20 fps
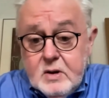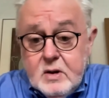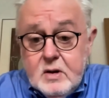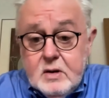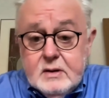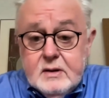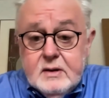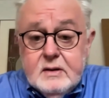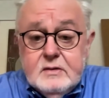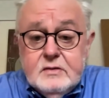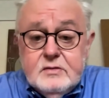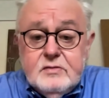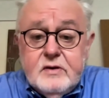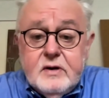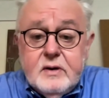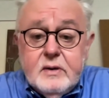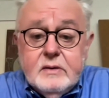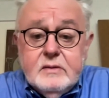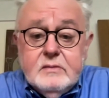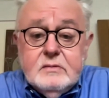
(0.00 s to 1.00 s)
on his
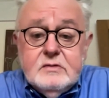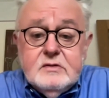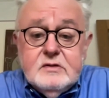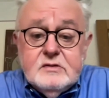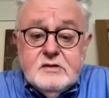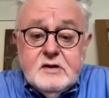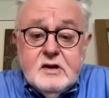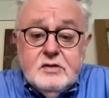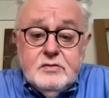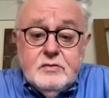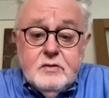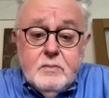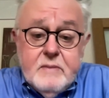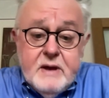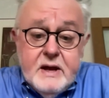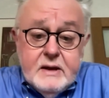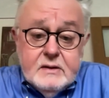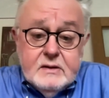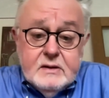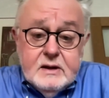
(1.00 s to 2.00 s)
very successful
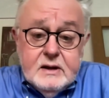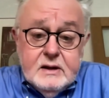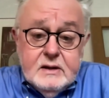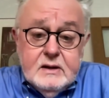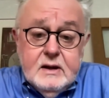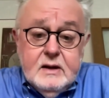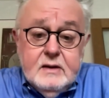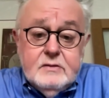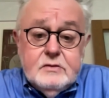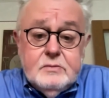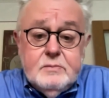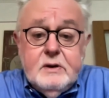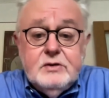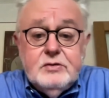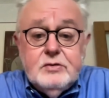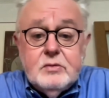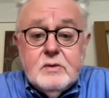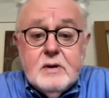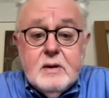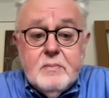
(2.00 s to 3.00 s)
mandate as
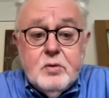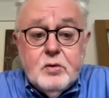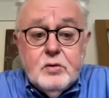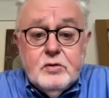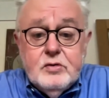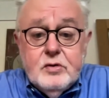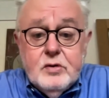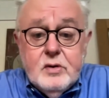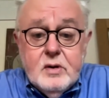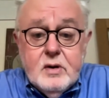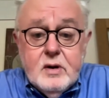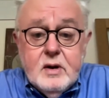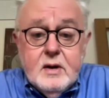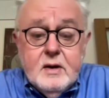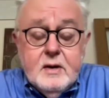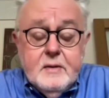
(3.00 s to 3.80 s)
Special Rapporteur.